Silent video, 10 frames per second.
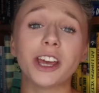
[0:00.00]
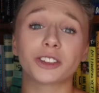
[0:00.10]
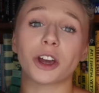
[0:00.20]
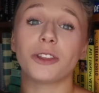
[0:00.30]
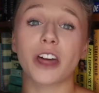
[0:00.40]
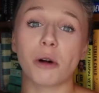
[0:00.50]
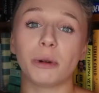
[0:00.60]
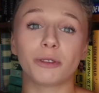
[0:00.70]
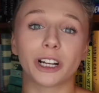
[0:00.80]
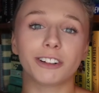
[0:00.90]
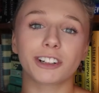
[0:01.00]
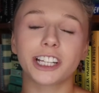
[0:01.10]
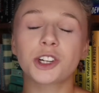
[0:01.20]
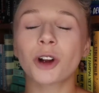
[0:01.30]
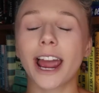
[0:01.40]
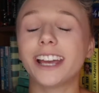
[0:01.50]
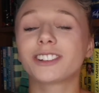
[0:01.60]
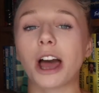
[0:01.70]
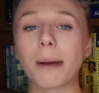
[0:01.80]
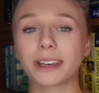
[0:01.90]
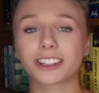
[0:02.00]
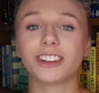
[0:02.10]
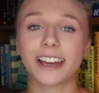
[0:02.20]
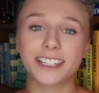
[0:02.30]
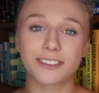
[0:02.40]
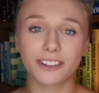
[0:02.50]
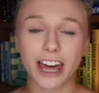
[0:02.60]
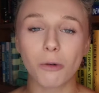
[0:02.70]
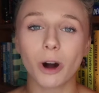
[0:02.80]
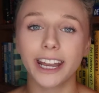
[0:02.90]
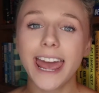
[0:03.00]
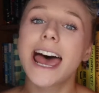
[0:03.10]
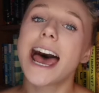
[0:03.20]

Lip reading: So that'll be really great, so I'm excited for that one.